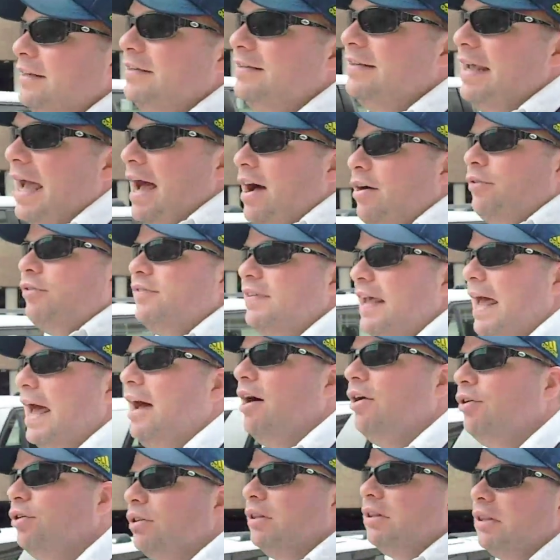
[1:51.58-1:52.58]

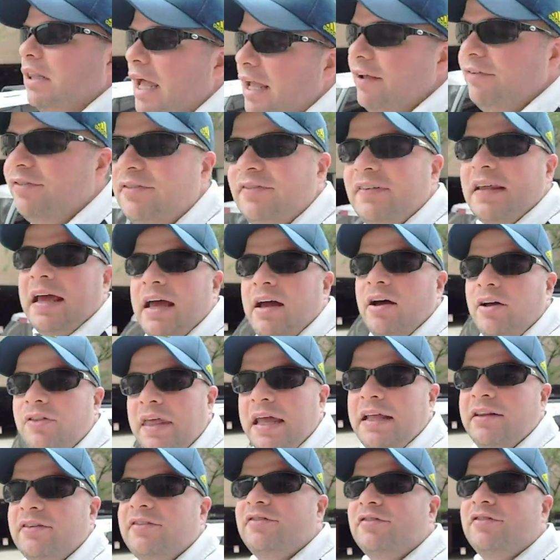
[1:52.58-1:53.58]
downtown lifestyle
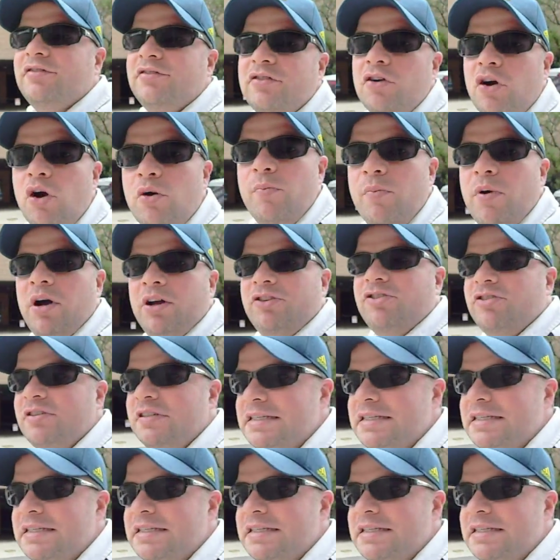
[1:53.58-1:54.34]
that's so much